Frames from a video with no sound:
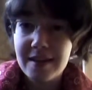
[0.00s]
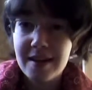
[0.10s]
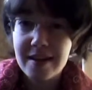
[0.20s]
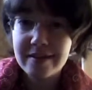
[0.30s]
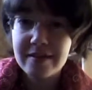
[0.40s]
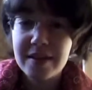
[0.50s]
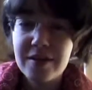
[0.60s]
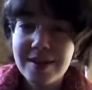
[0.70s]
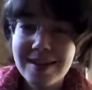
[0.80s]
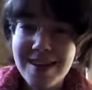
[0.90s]
I'll actually
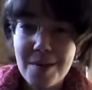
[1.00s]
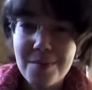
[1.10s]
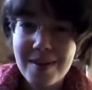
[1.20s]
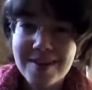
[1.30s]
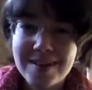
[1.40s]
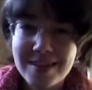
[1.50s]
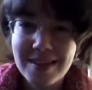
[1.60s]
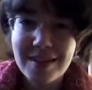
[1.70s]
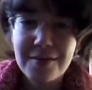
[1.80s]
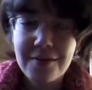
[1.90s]
look it up and
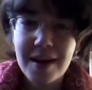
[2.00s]
see if